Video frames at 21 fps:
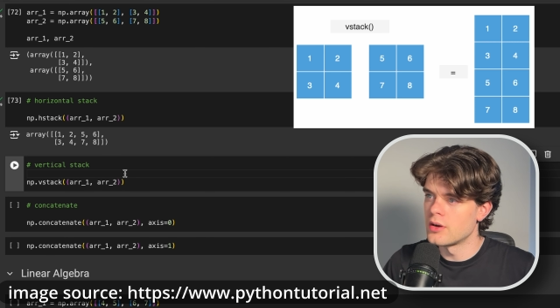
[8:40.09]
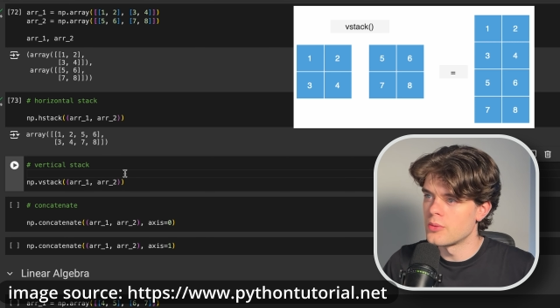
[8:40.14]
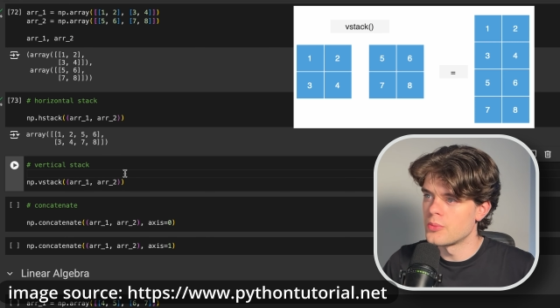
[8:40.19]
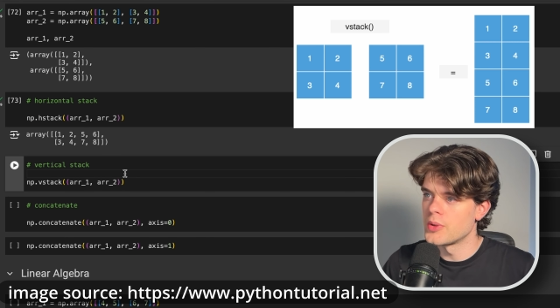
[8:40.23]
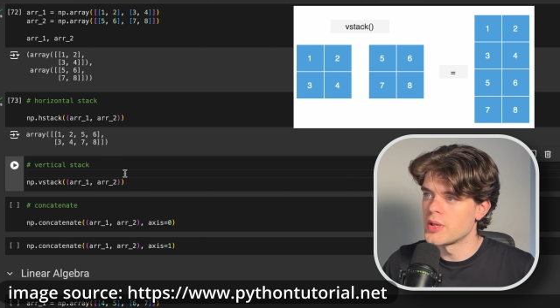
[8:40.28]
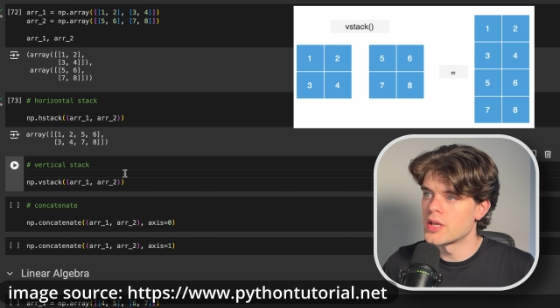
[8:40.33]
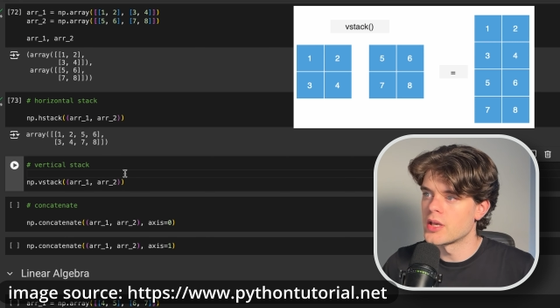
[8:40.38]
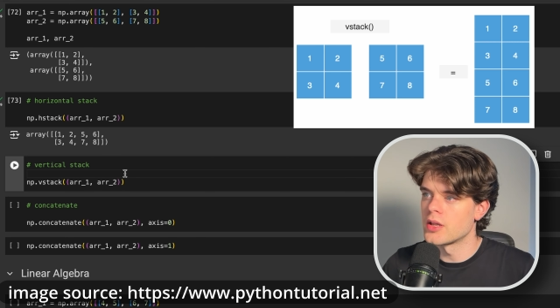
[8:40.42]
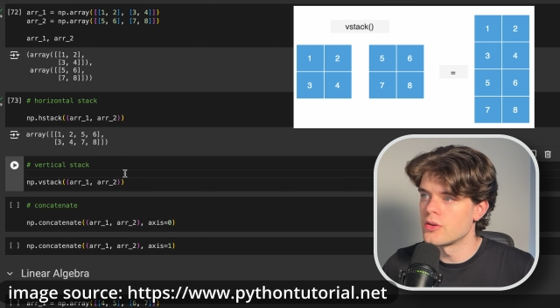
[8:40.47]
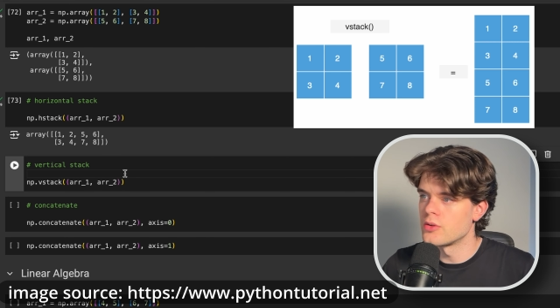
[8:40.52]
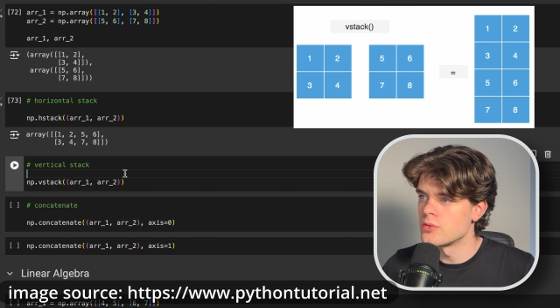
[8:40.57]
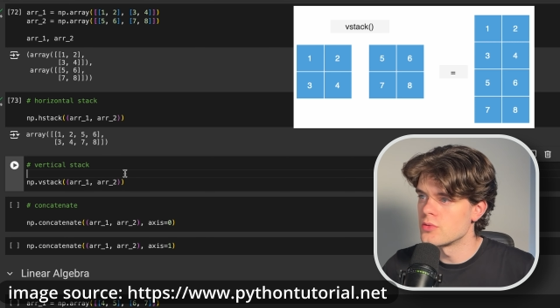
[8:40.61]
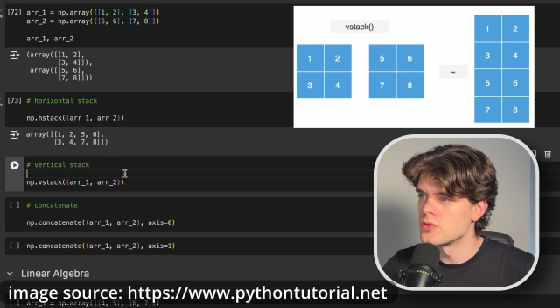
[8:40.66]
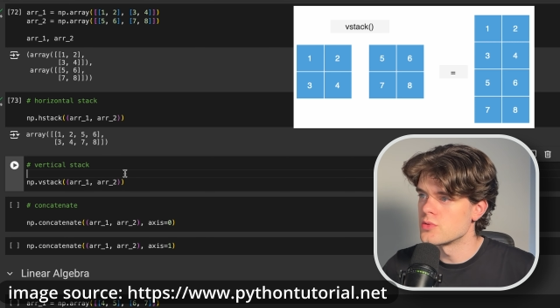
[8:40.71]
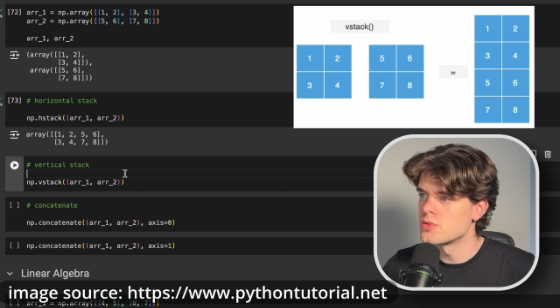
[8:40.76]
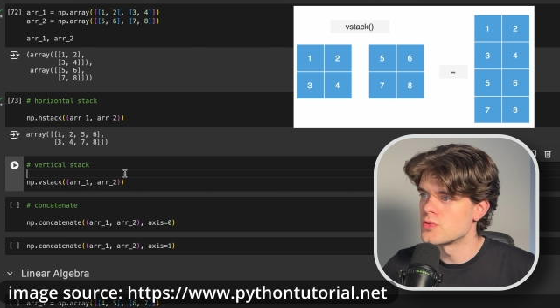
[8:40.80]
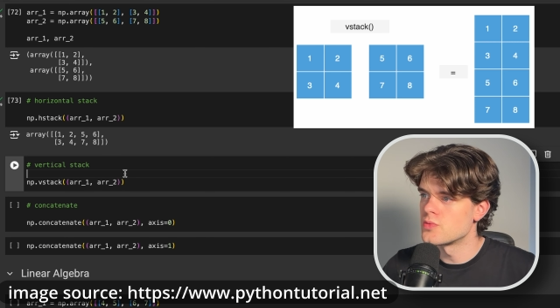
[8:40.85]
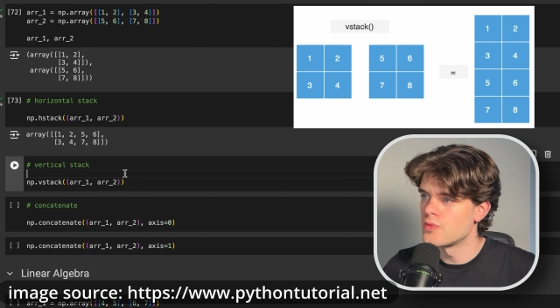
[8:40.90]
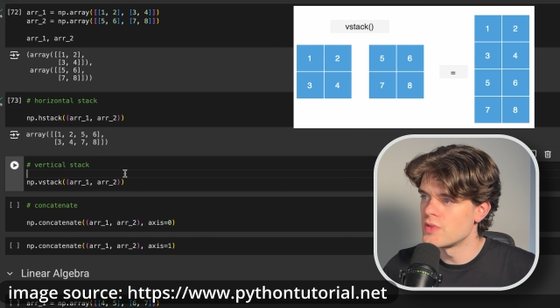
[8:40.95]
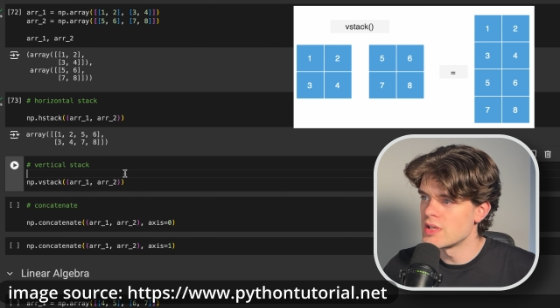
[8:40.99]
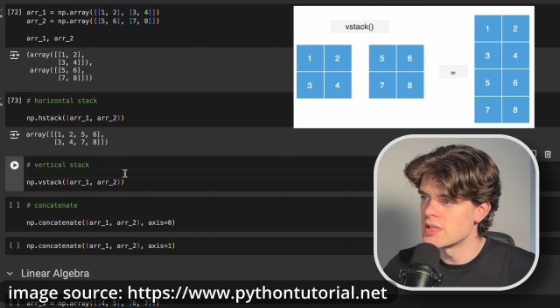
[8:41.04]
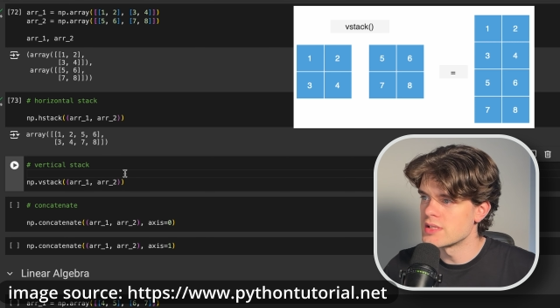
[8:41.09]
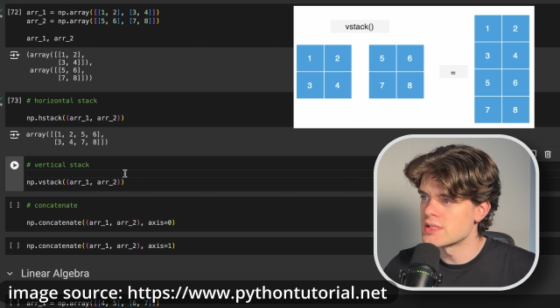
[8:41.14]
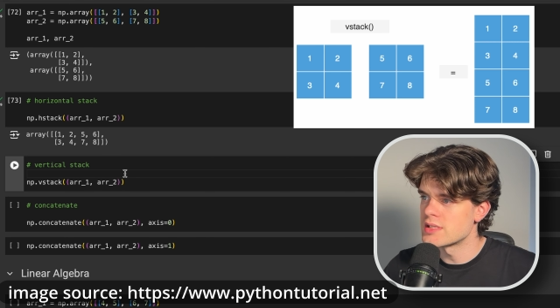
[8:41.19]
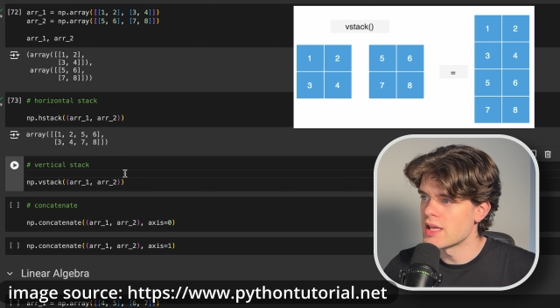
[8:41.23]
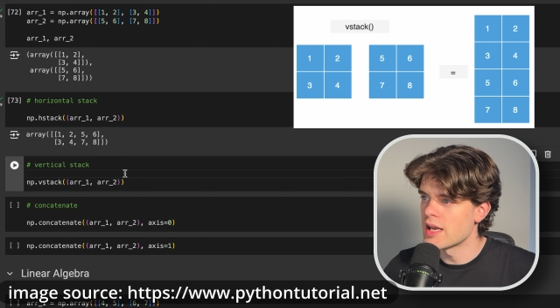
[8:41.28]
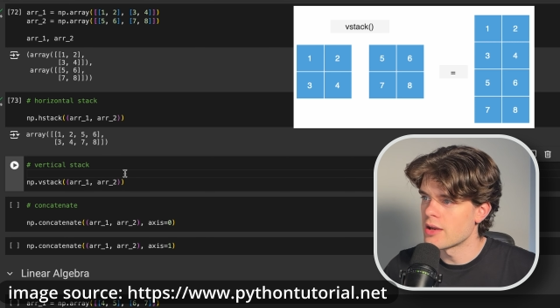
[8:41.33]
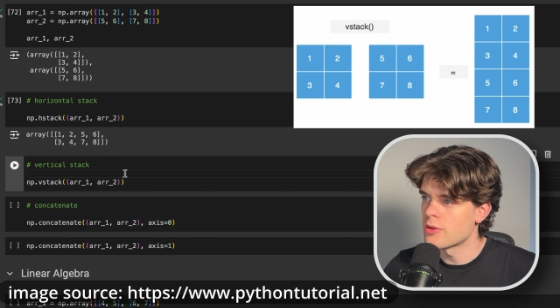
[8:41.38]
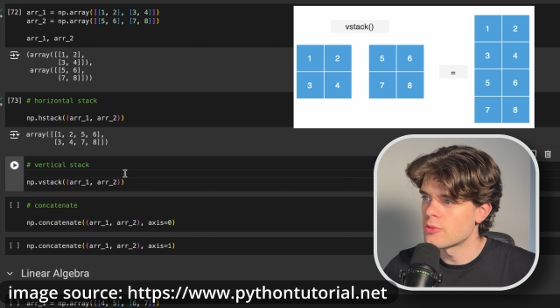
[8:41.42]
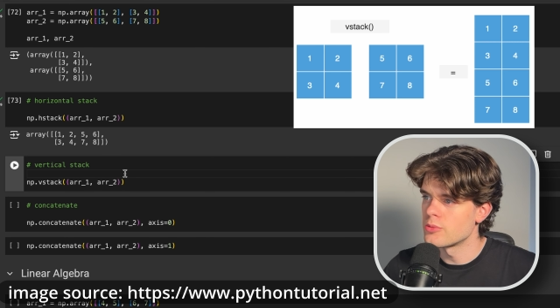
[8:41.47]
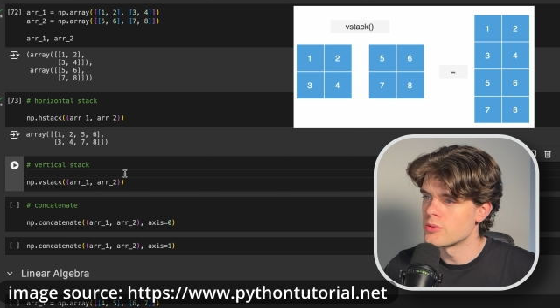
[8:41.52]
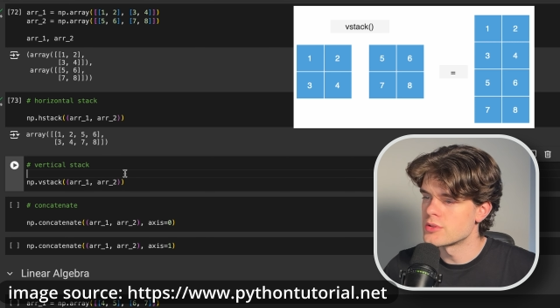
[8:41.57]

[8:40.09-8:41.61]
we can use vstack,